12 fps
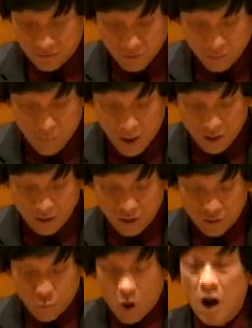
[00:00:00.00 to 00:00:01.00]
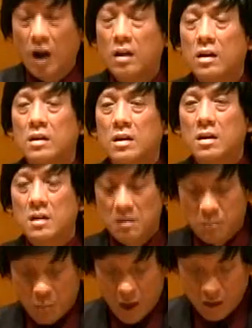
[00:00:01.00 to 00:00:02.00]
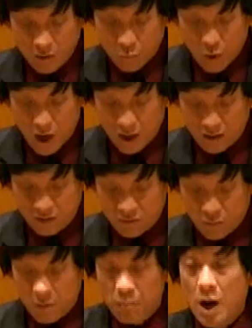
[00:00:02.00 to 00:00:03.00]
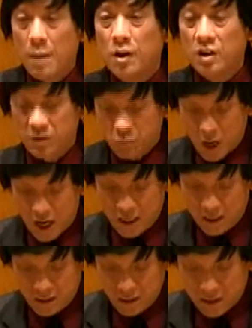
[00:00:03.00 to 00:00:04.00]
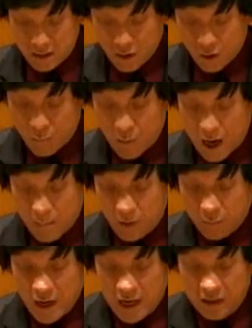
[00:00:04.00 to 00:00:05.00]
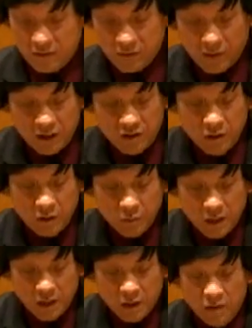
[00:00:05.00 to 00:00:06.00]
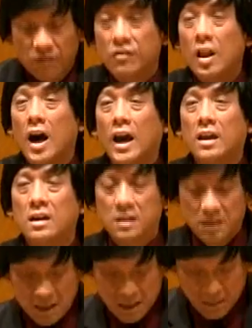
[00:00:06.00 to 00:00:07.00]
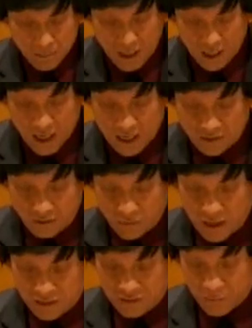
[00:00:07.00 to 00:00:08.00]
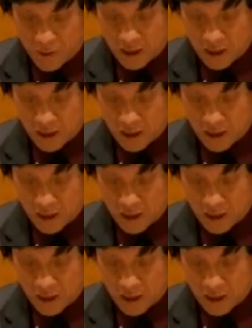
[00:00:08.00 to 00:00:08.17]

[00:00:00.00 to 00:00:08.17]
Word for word: so Martin could walk. Martin walked so Obama could run. Obama ran so our children could fly. By God's grace,